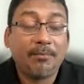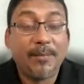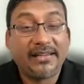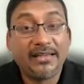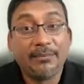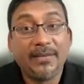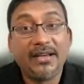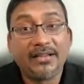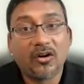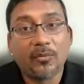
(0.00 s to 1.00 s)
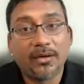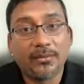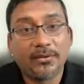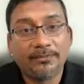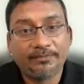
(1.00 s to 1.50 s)
making them
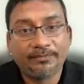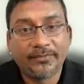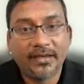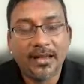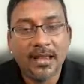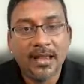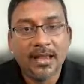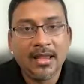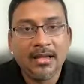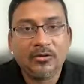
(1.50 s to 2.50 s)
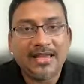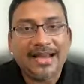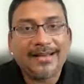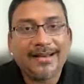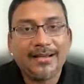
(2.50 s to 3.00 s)
interoperable. To
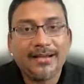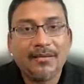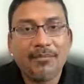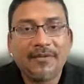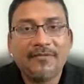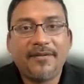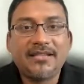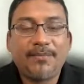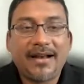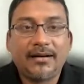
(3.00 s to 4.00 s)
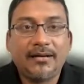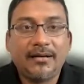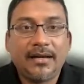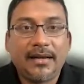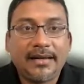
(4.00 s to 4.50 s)
that end, my first
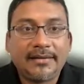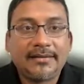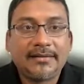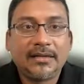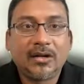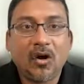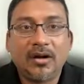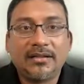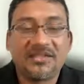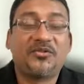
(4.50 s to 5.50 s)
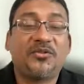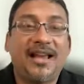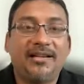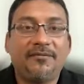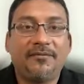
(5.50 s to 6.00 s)
pattern is called the
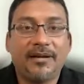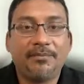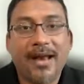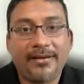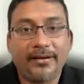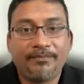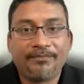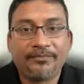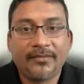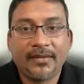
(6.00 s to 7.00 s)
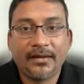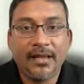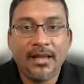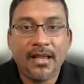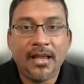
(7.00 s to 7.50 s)
Strangler Fig pattern.
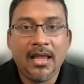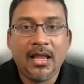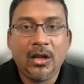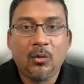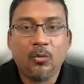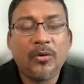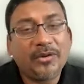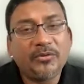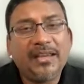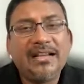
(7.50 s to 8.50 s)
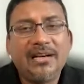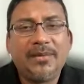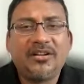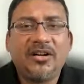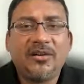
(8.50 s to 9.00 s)
We want to
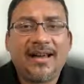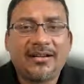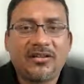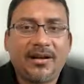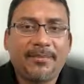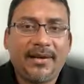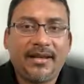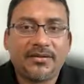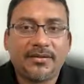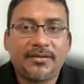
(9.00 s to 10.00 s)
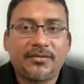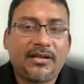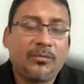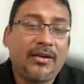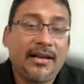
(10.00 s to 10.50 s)
incrementally refactor our applications so
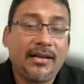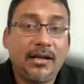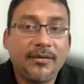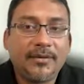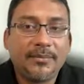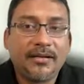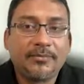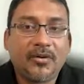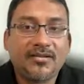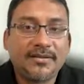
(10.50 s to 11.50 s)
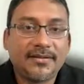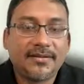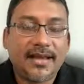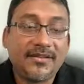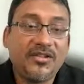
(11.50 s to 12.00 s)
that we can learn from the
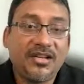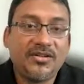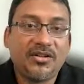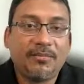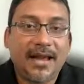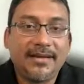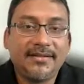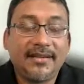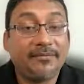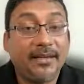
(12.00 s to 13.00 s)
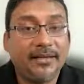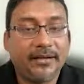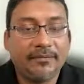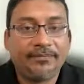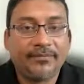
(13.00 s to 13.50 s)
process and change our minds if
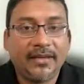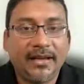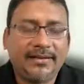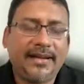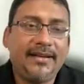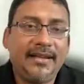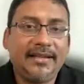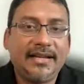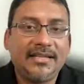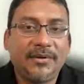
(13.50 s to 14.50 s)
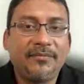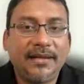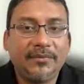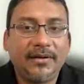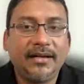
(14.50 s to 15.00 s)
needed. A technique that has been
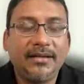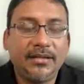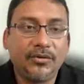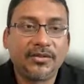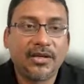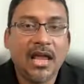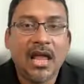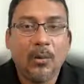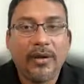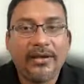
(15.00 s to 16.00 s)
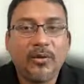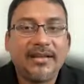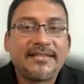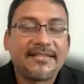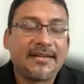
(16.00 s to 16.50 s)
frequently used when doing
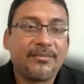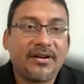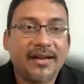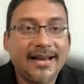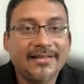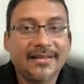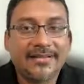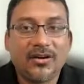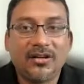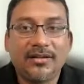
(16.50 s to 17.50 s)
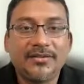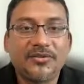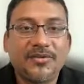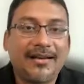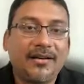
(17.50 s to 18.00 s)
system rewrites is called the
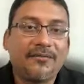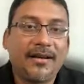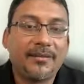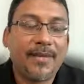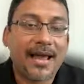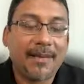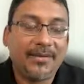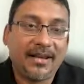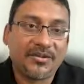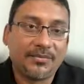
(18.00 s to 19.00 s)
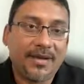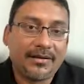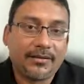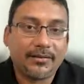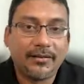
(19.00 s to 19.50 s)
Strangler Fig application
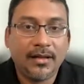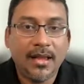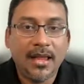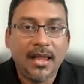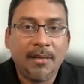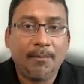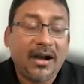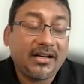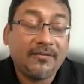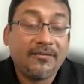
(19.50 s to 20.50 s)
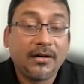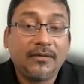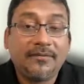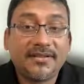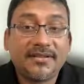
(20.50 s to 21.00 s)
pattern. Martin
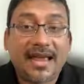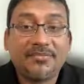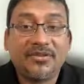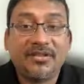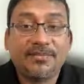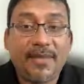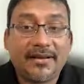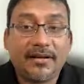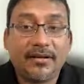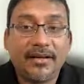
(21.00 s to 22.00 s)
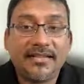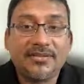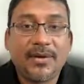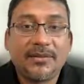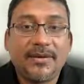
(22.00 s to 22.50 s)
Fowler first captured this pattern
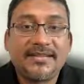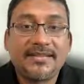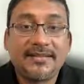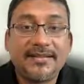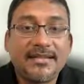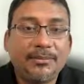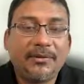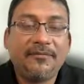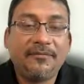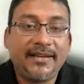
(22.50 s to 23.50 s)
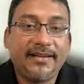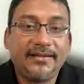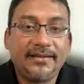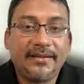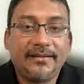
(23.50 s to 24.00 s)
inspired by certain type of
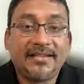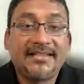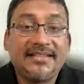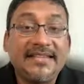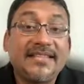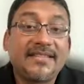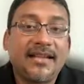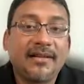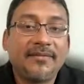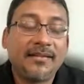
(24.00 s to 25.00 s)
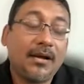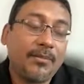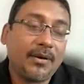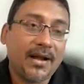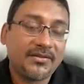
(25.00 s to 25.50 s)
figs that seeds itself in
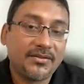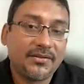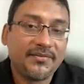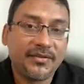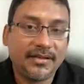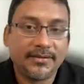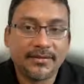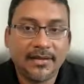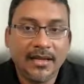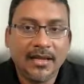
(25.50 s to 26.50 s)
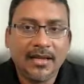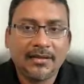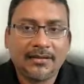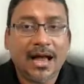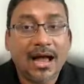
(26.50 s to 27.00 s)
upper branches of trees.
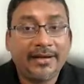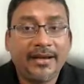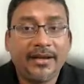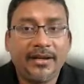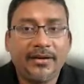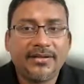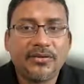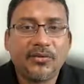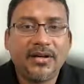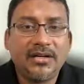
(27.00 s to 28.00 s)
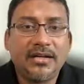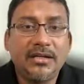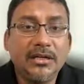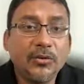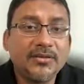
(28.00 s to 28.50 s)
The idea here is to create a
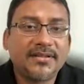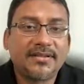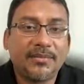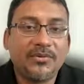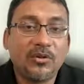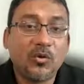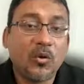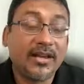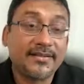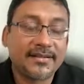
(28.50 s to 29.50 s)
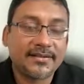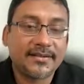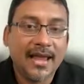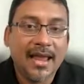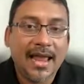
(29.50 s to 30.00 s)
new system to coexist
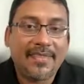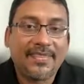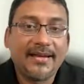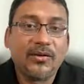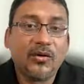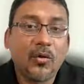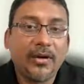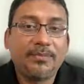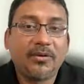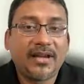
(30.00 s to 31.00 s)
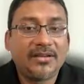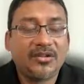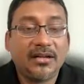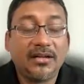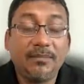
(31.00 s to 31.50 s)
and then grow it,
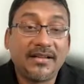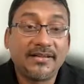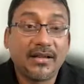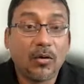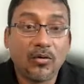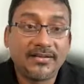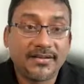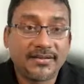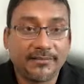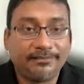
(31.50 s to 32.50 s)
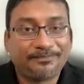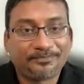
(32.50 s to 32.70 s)
potentially replacing the old system.